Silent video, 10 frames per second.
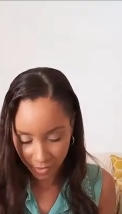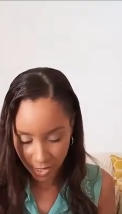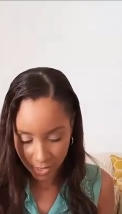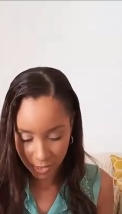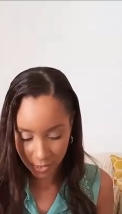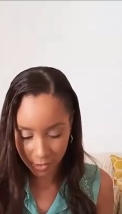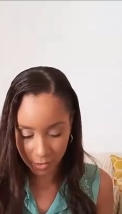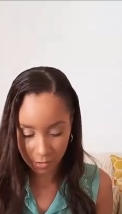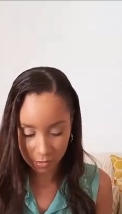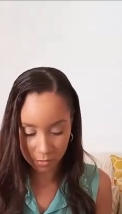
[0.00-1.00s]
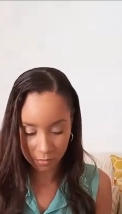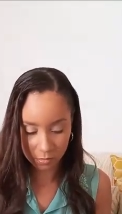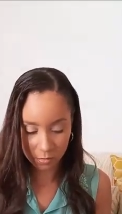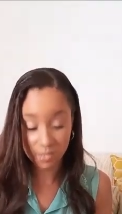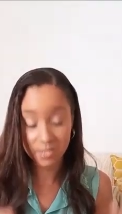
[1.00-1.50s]
and
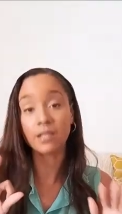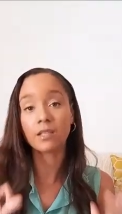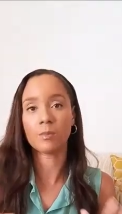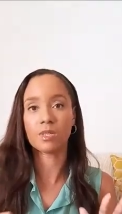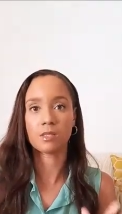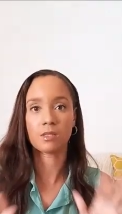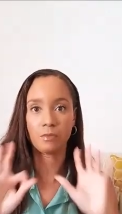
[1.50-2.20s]
Saint Thomas,